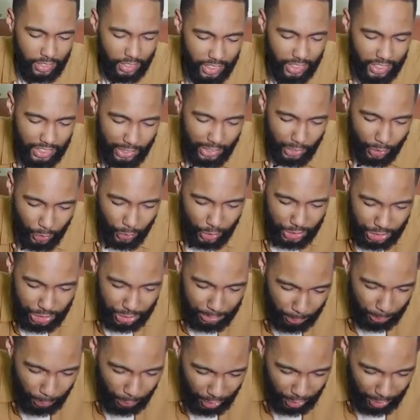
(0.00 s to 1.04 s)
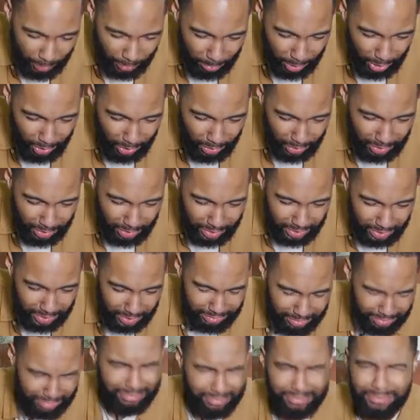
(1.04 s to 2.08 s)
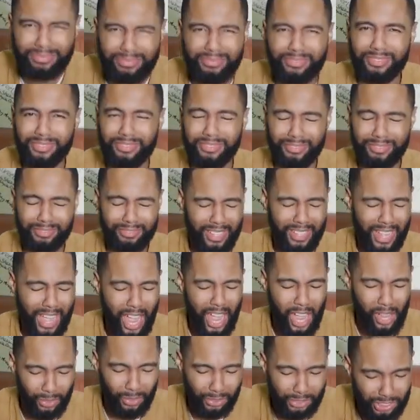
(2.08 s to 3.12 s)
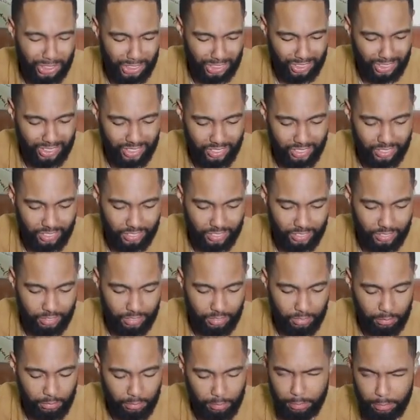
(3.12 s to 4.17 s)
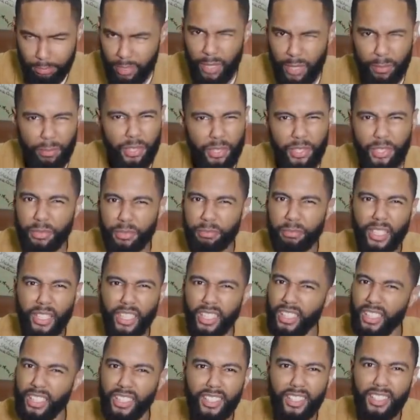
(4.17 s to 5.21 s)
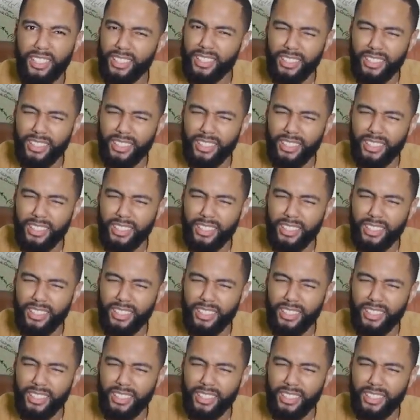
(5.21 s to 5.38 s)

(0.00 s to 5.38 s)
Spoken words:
Good Lord, you're boring, bro? Ouch. People are mean.